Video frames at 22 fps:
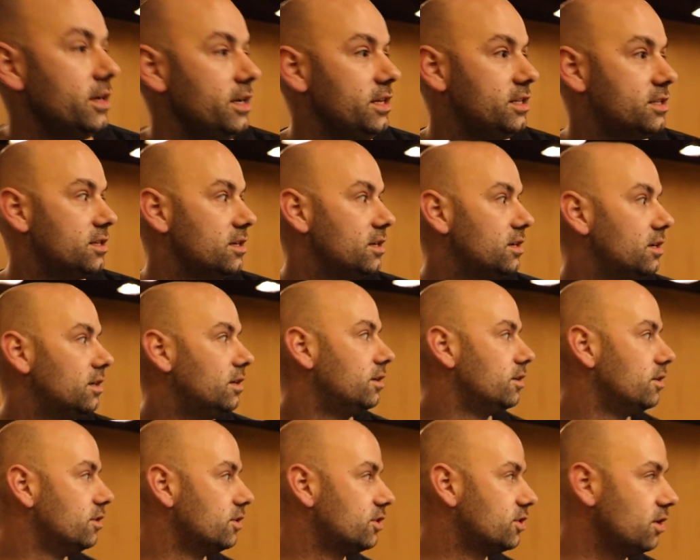It's a
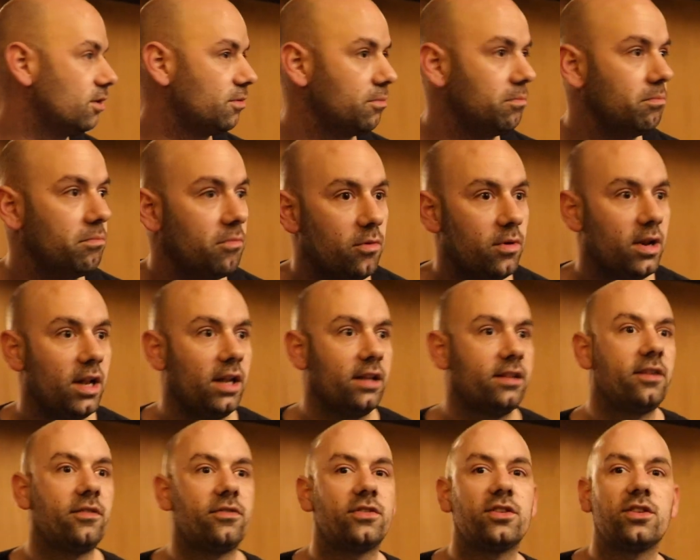
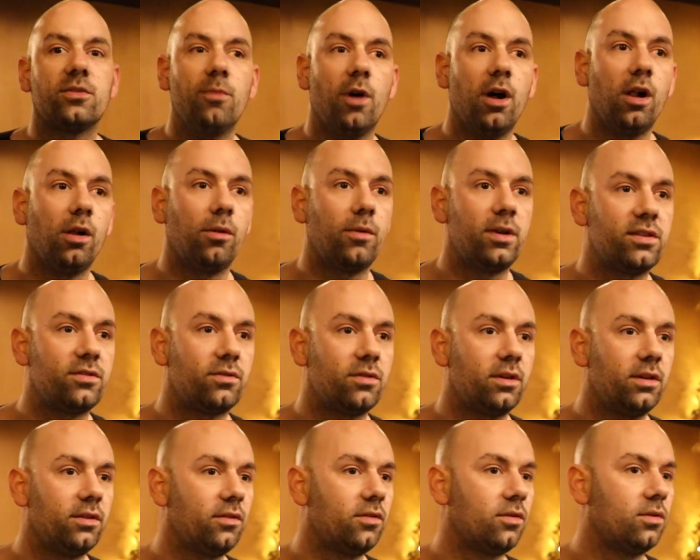relative small
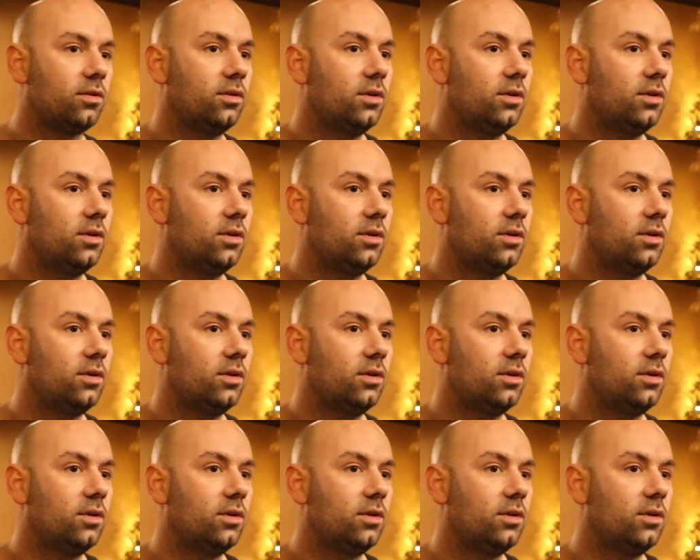restaurant,